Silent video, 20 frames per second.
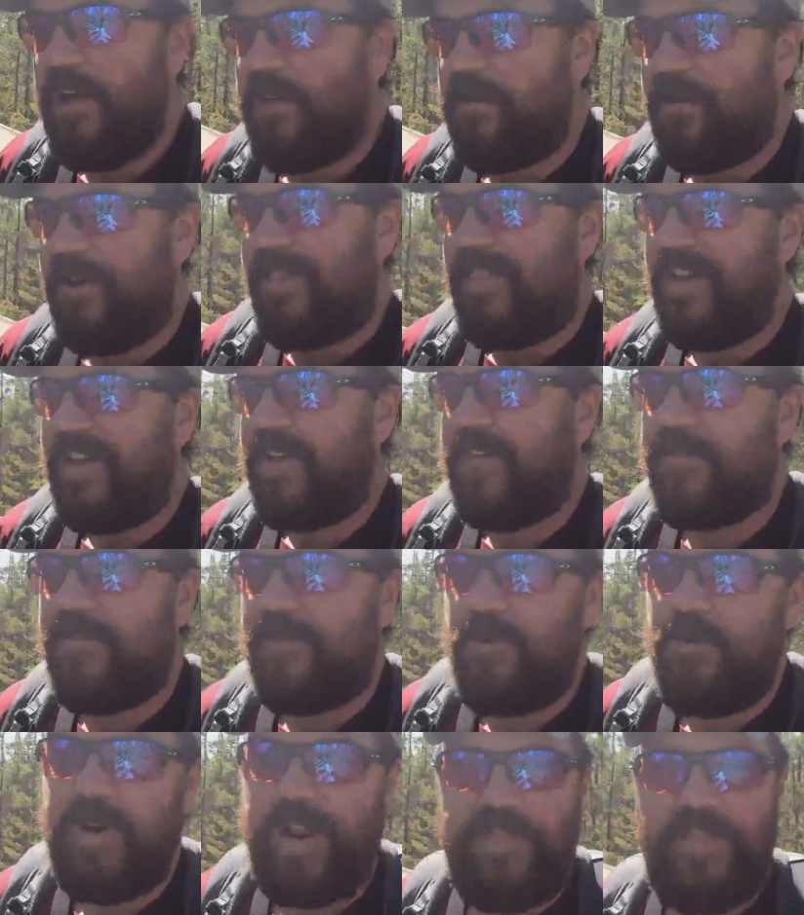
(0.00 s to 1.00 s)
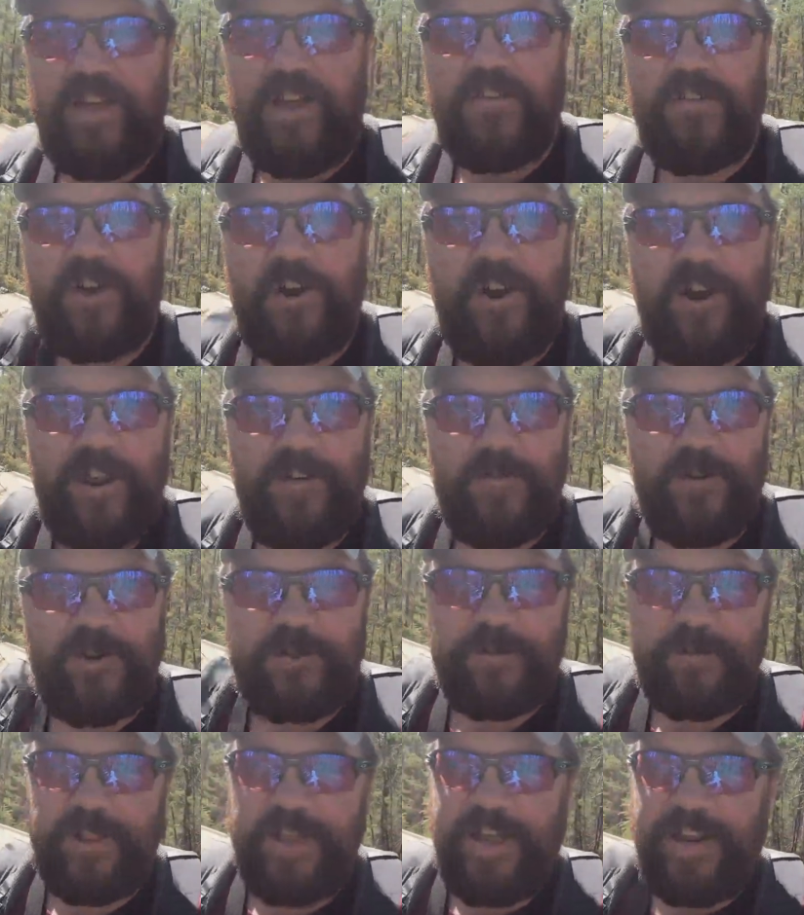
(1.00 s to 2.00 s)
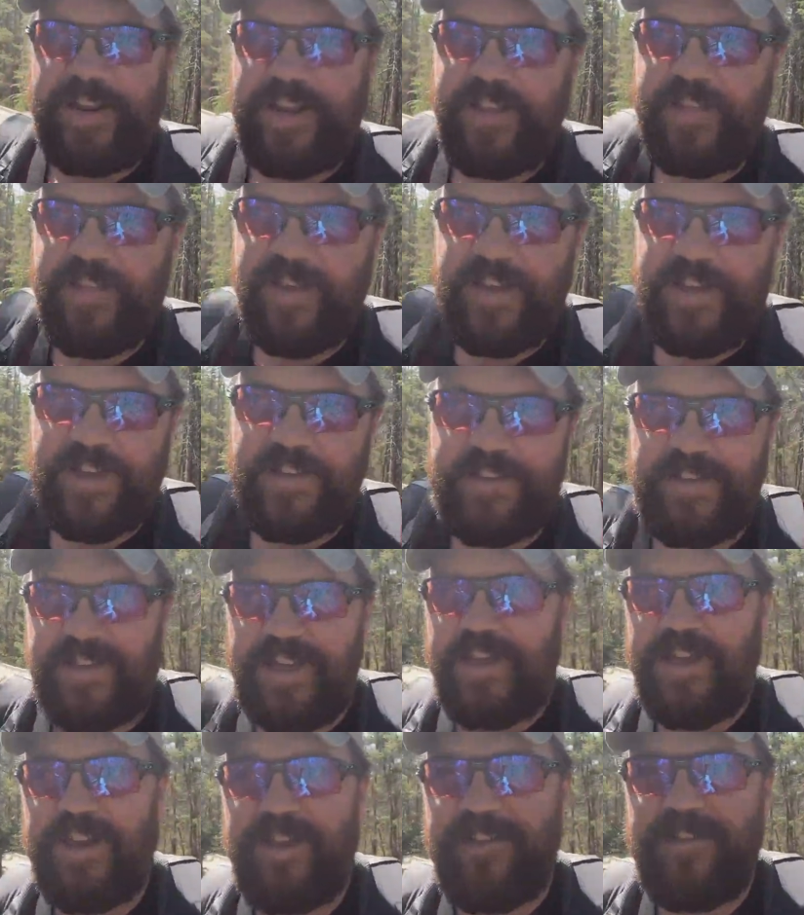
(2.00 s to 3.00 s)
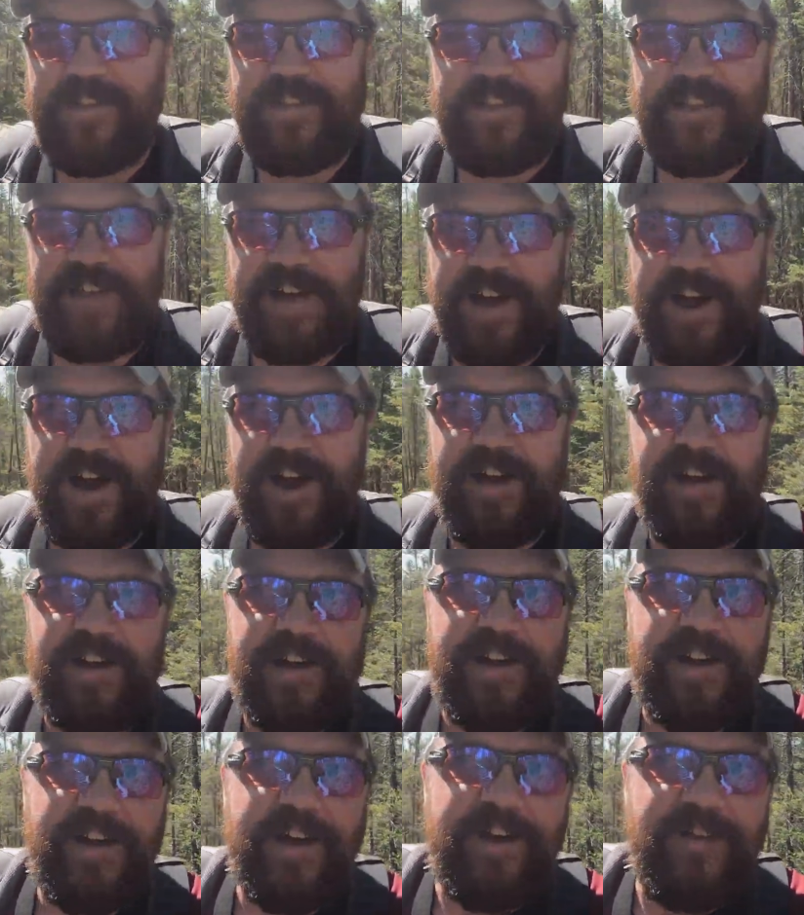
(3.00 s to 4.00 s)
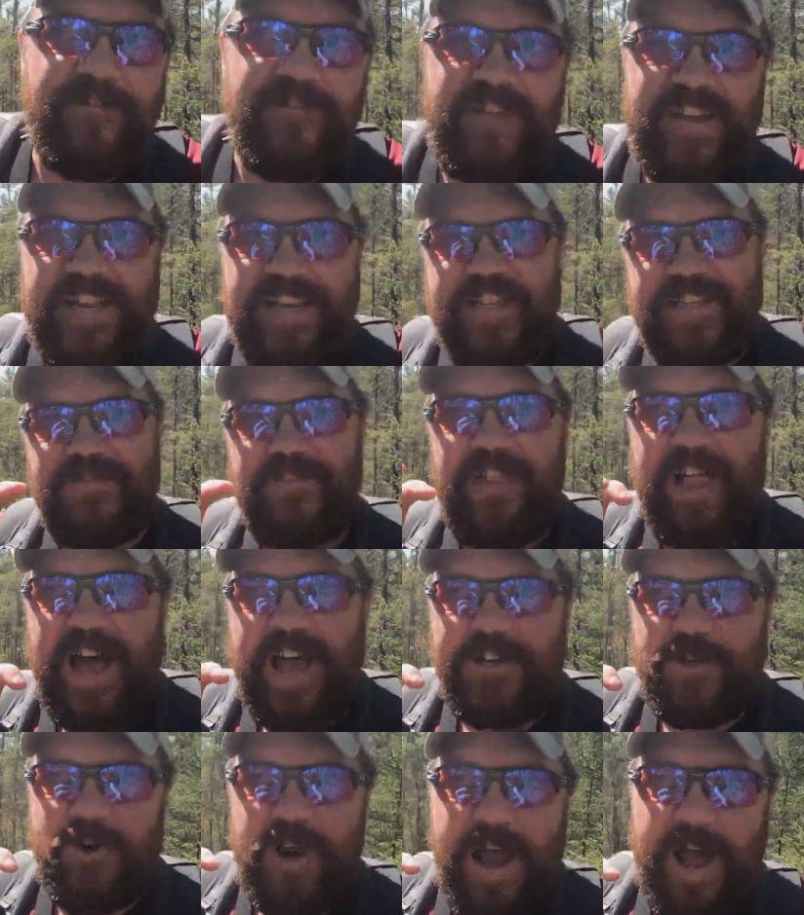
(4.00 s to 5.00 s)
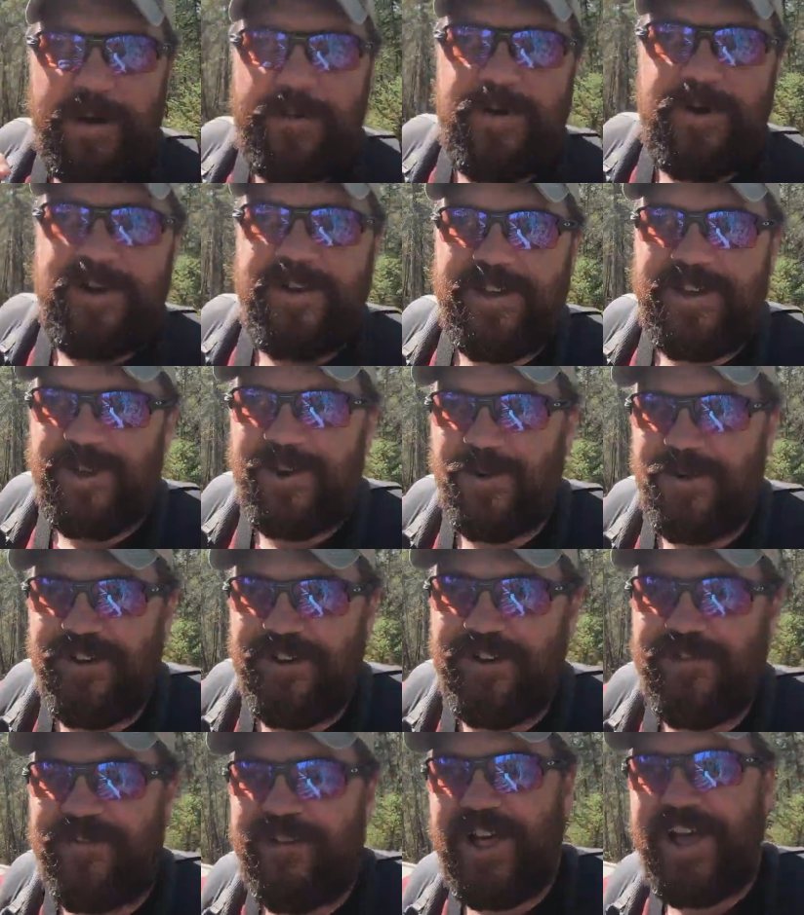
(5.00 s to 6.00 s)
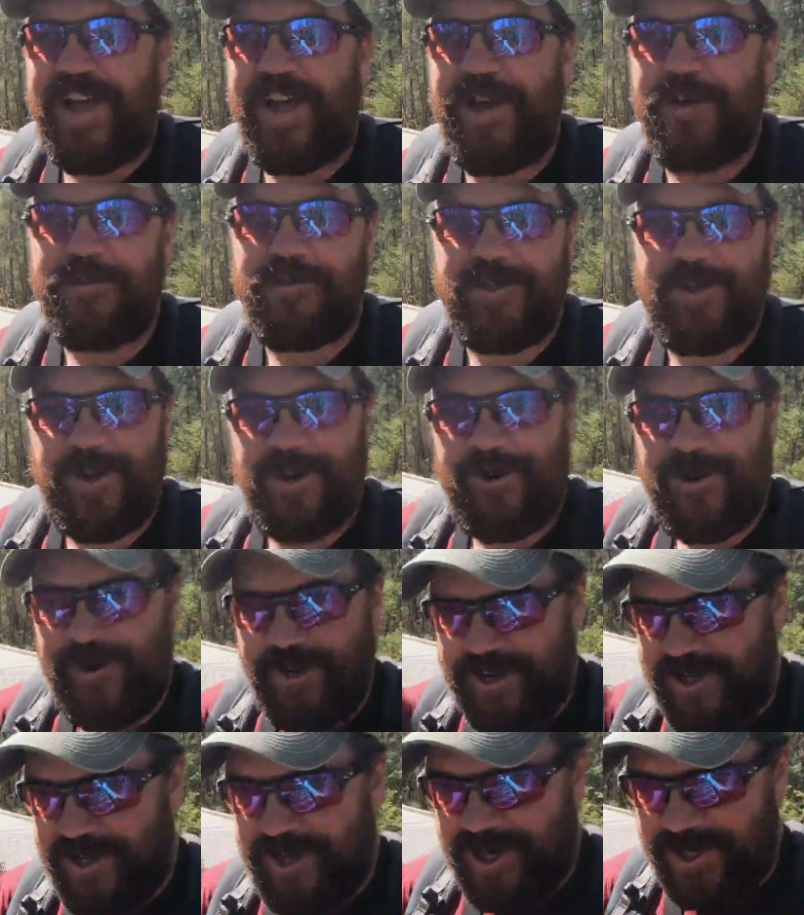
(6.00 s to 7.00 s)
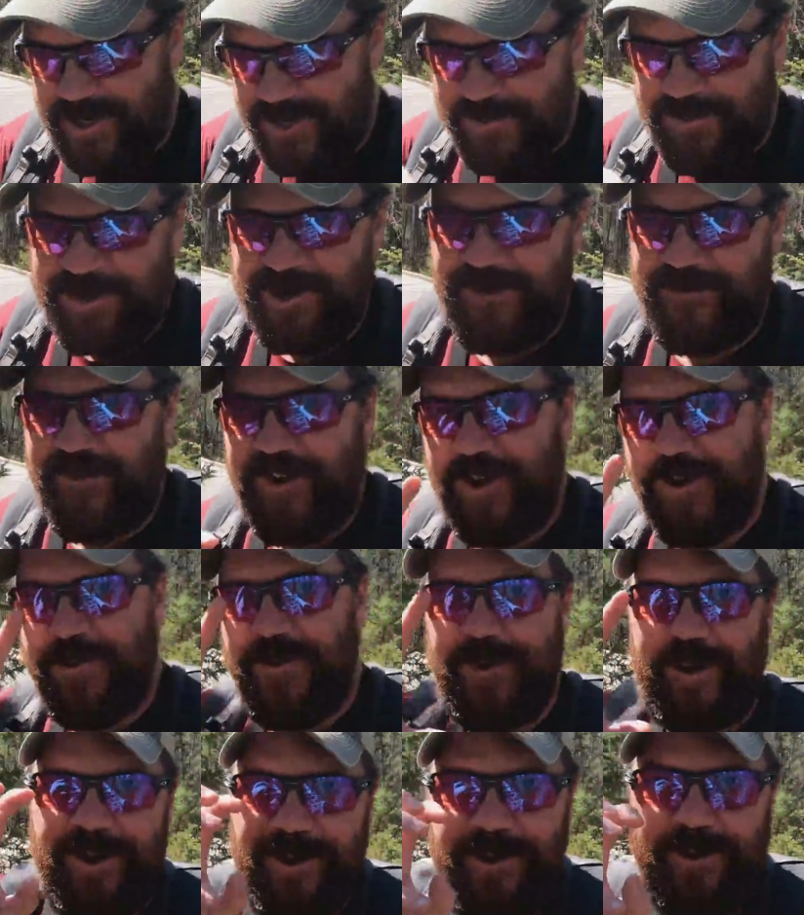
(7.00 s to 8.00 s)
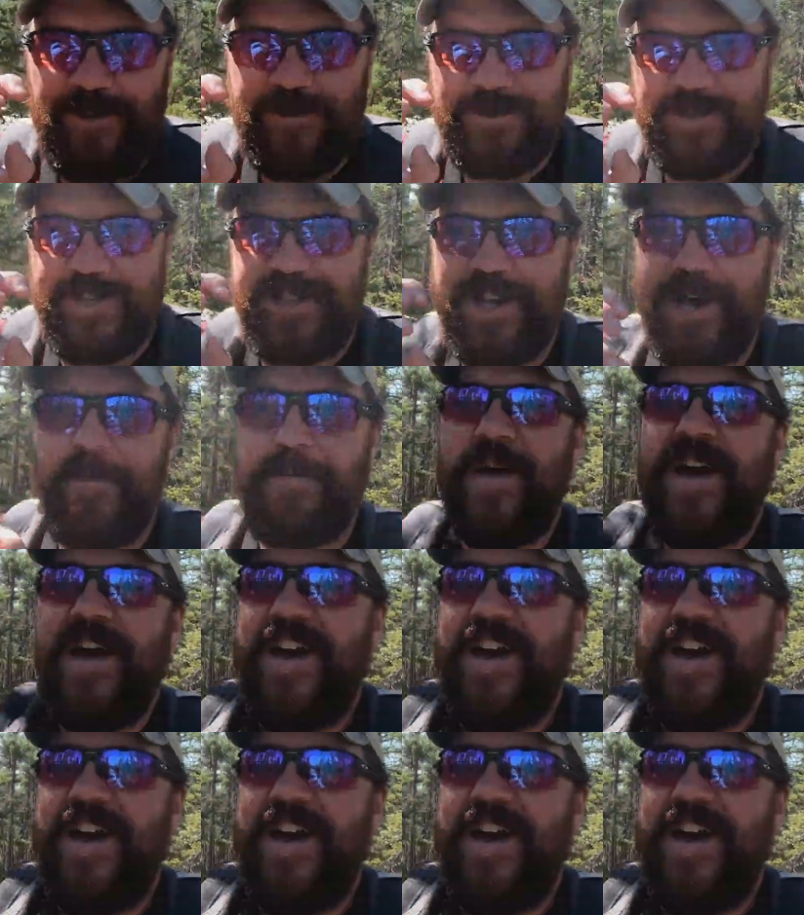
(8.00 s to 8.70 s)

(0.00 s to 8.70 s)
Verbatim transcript: So I think of, when I think of a carnivorous plant, I think as a kid as the Venus fly trap. You know, a fly comes near it or you touch it with your finger and it closes up.